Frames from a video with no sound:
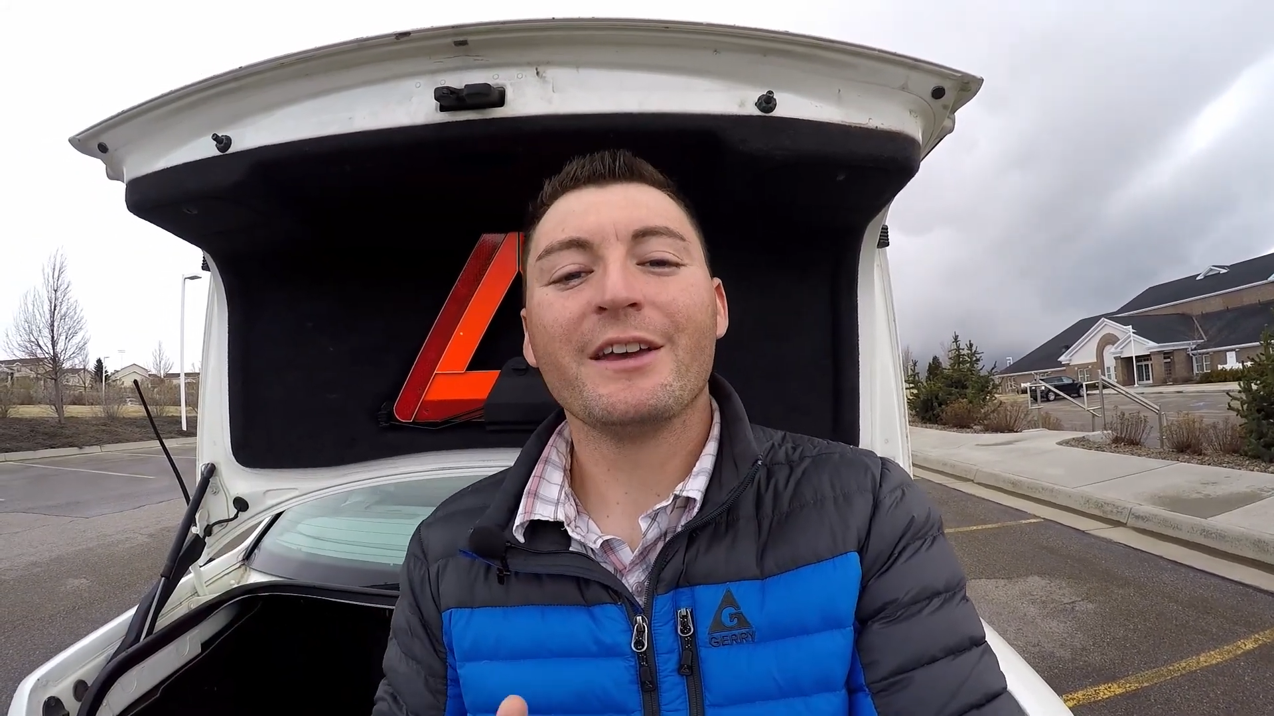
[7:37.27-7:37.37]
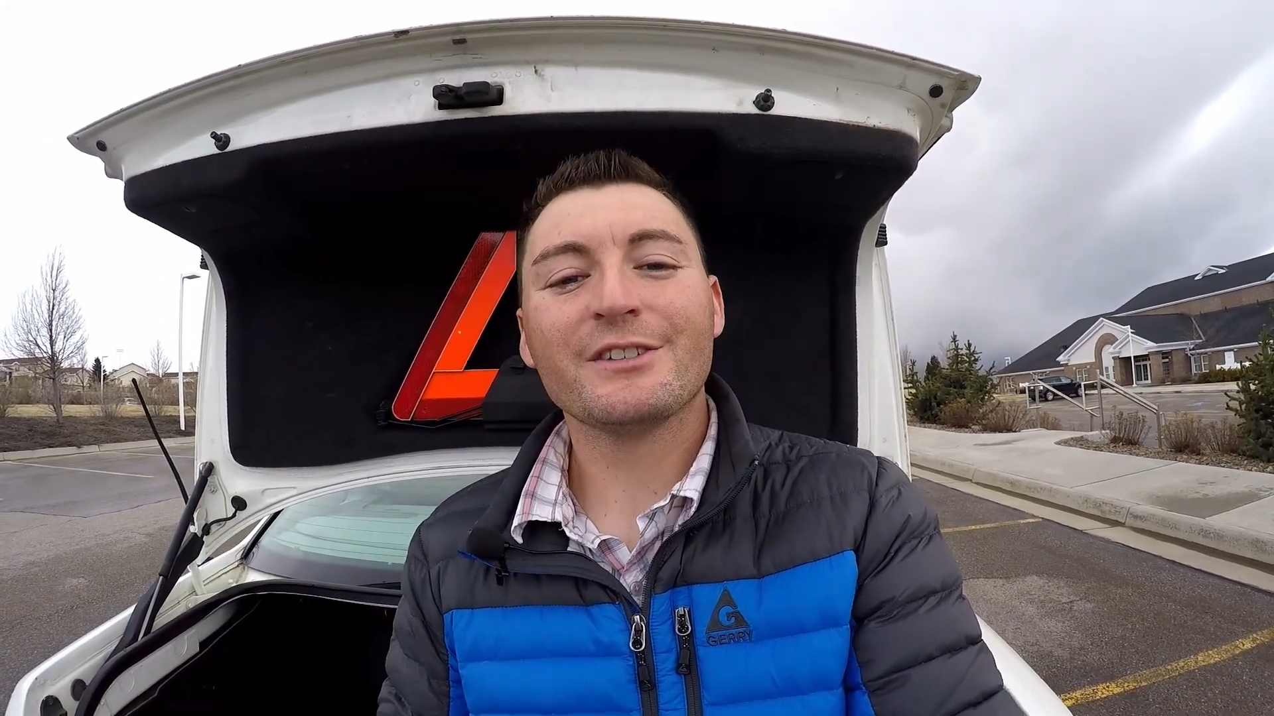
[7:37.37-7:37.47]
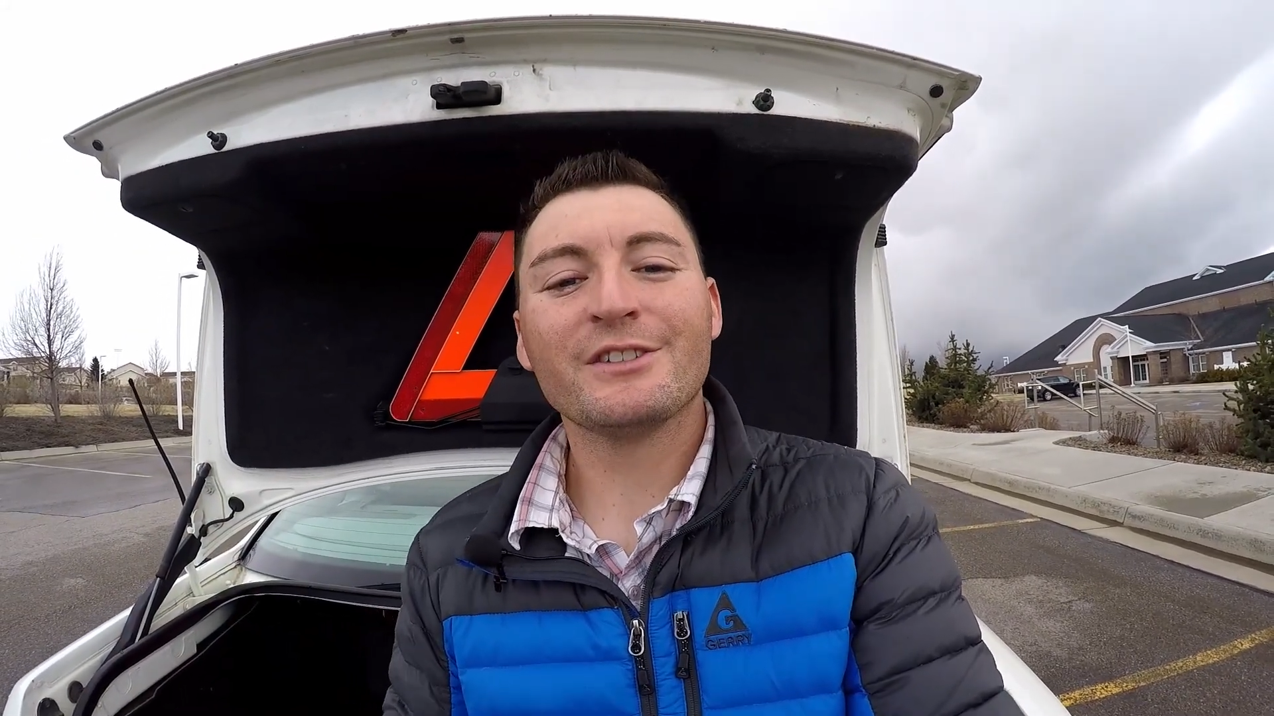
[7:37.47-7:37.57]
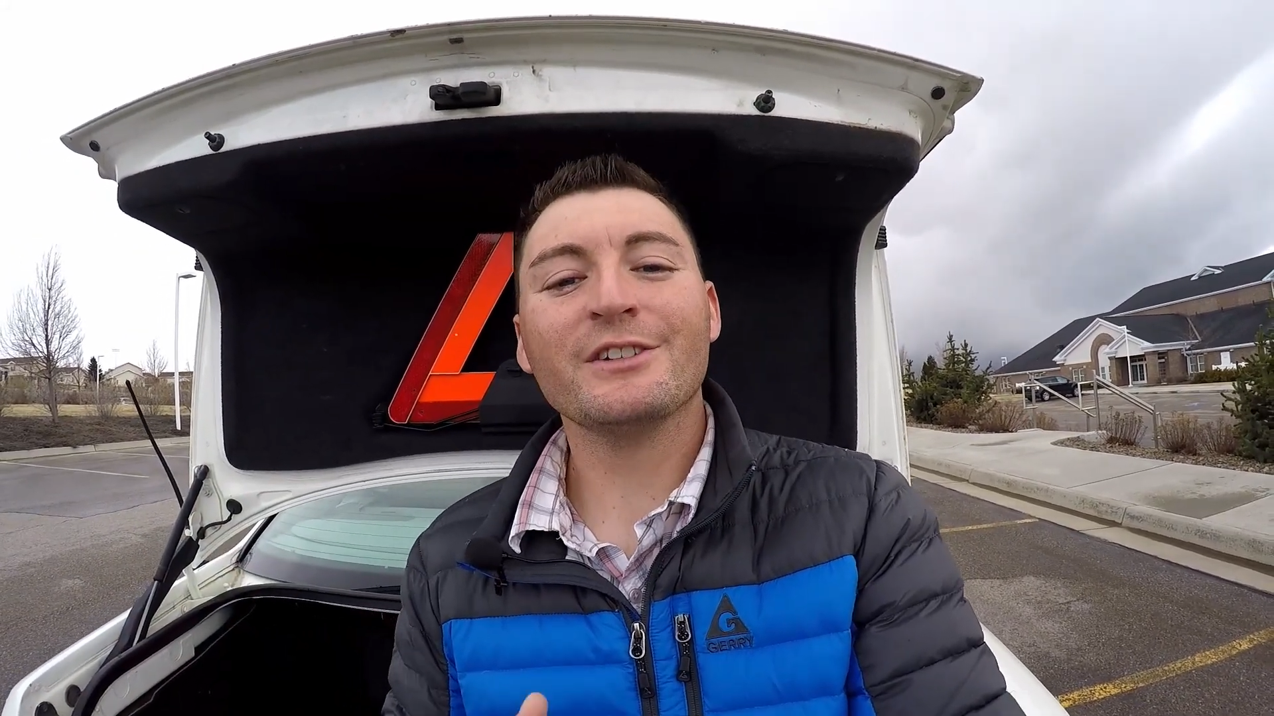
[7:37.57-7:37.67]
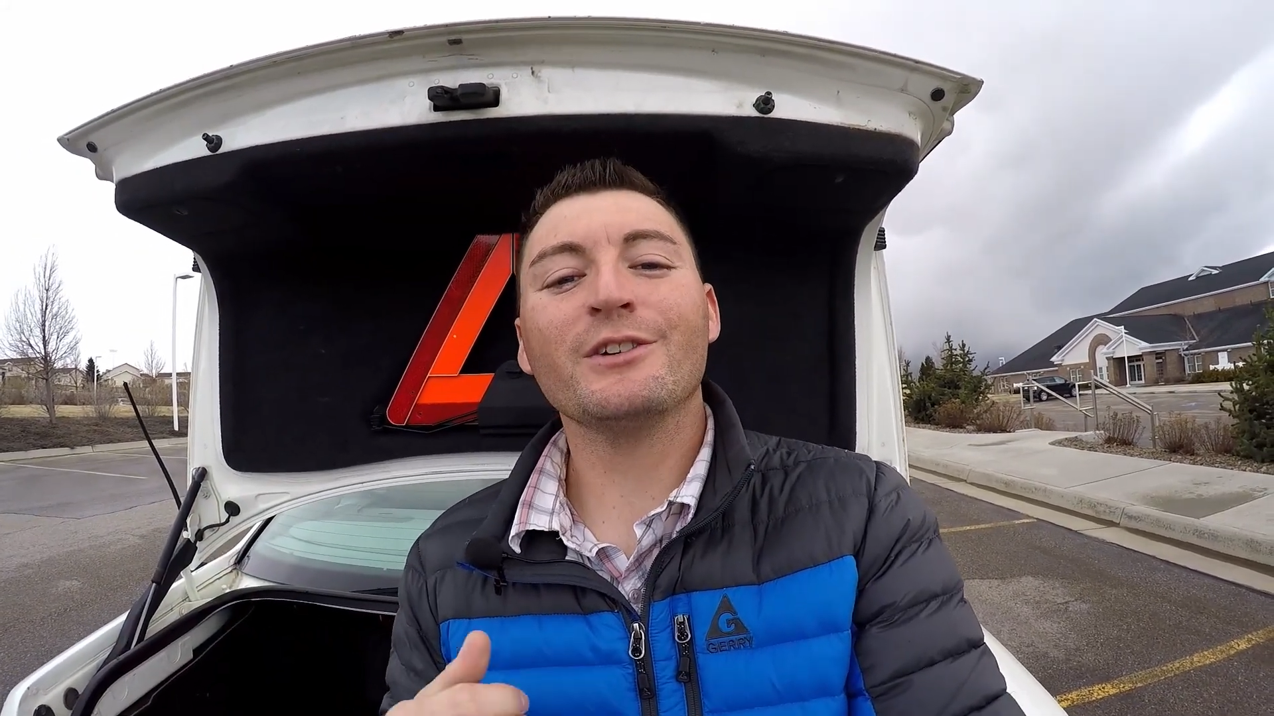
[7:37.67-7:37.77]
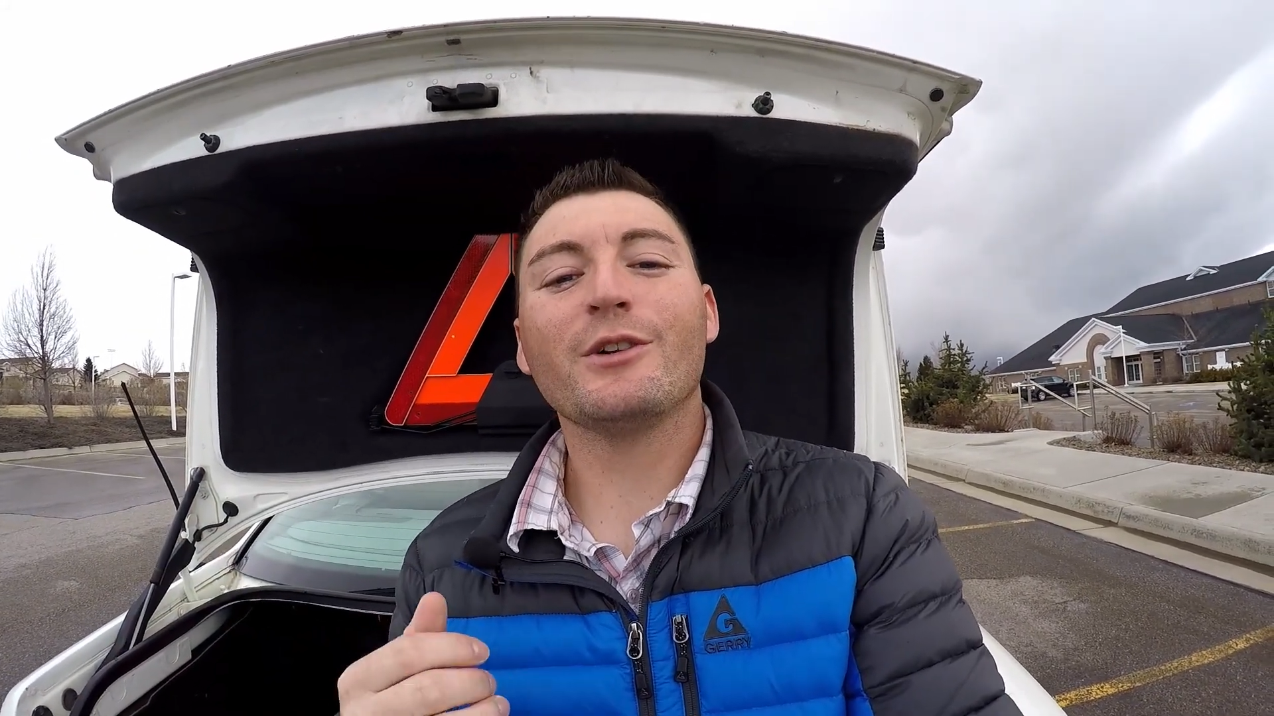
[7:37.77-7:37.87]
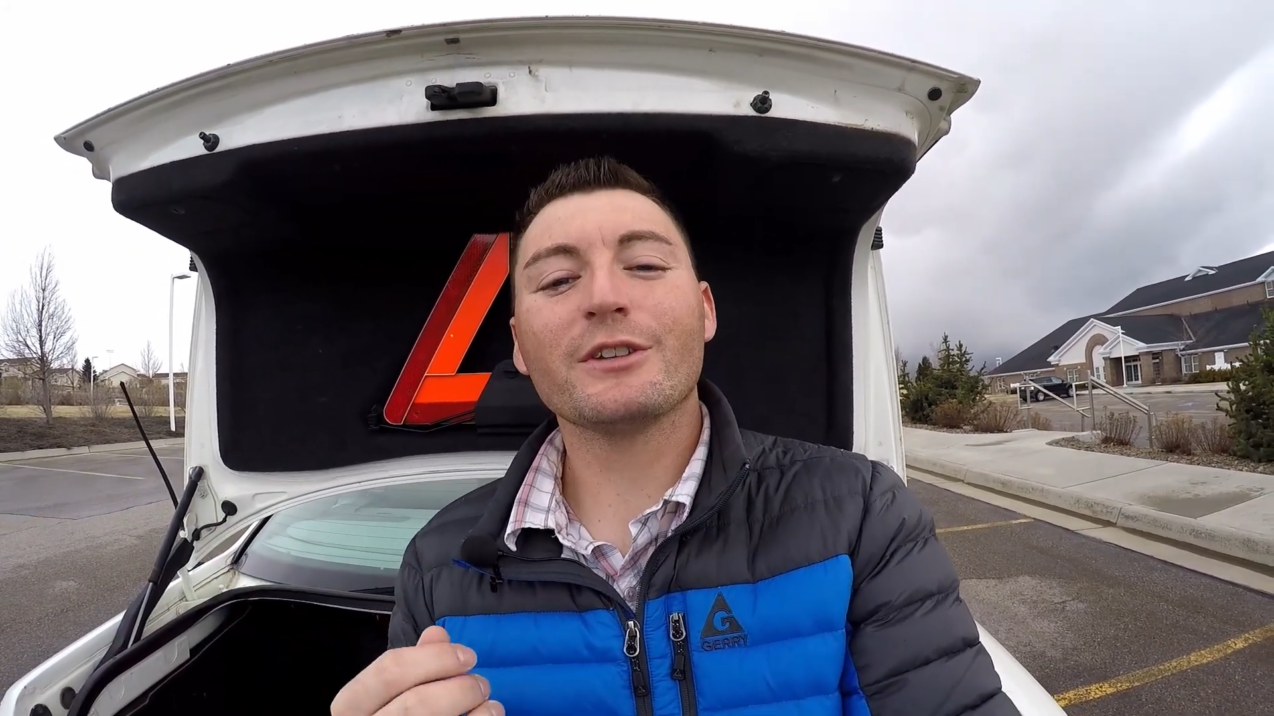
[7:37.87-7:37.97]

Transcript: still